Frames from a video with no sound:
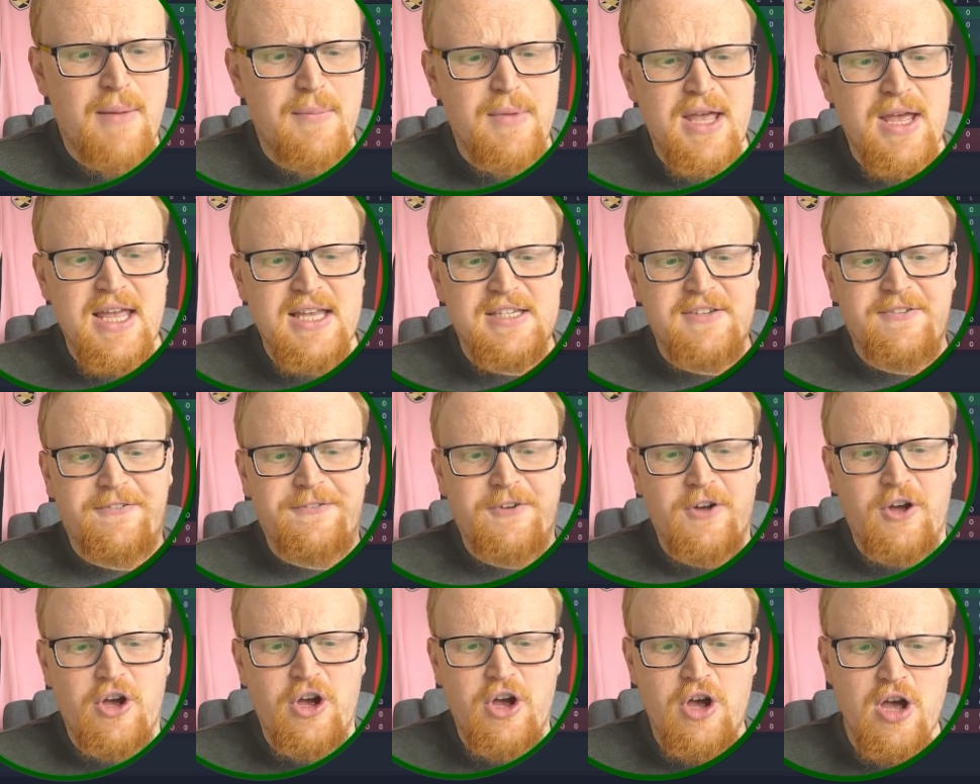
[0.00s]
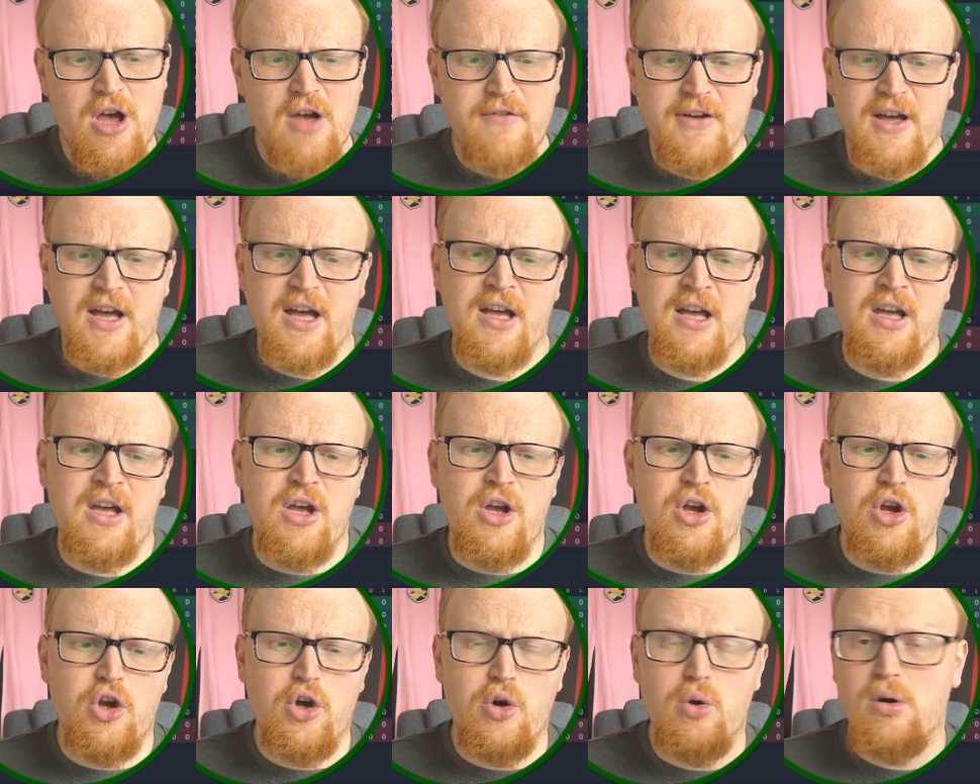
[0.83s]
Is Fehérvár,
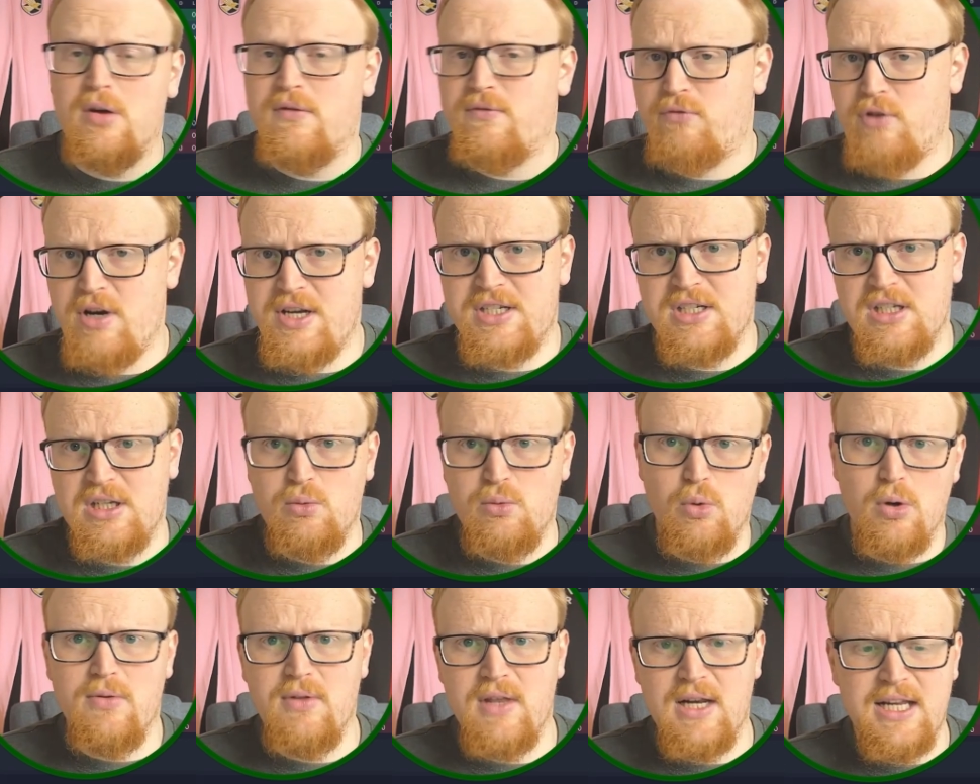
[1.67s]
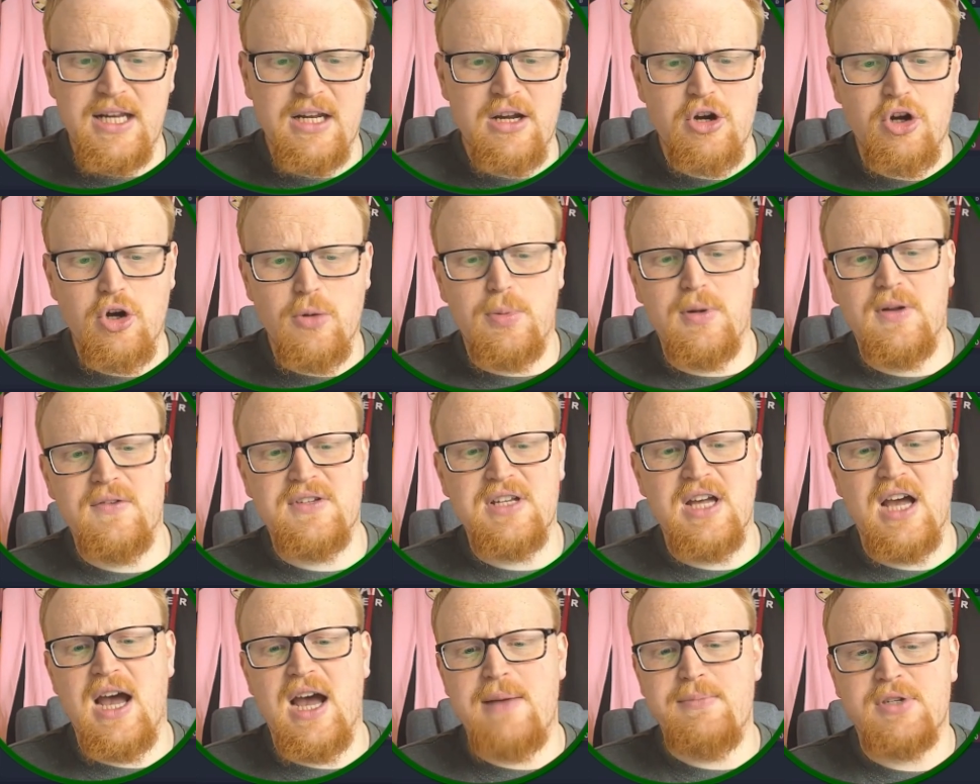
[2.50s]
who have recently won the league a couple of
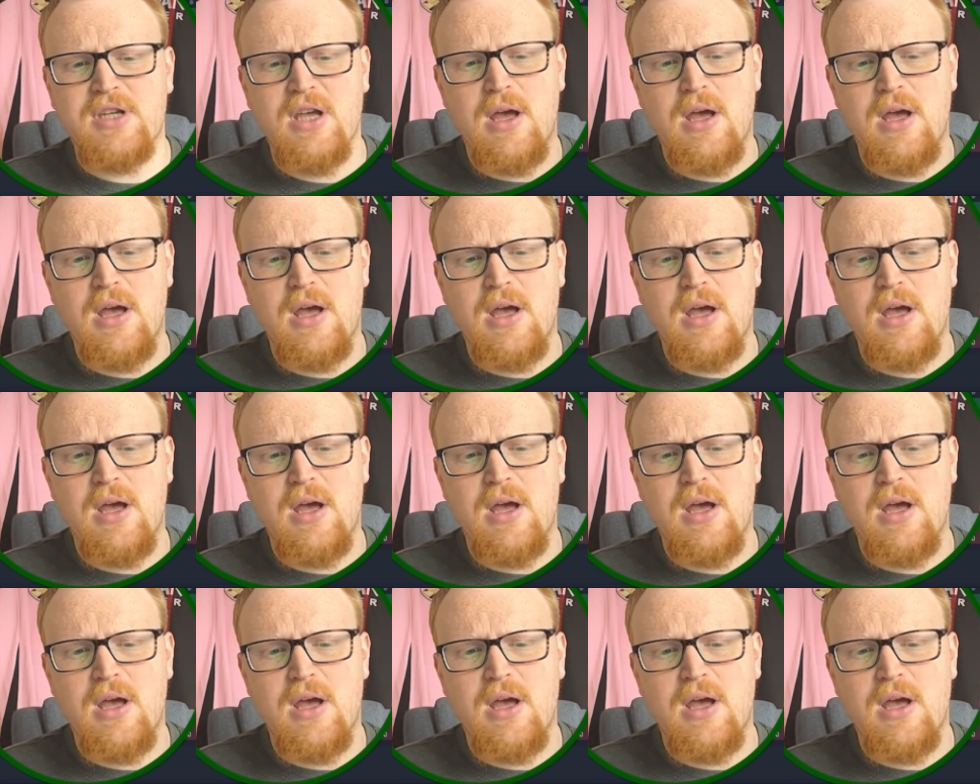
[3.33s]
times.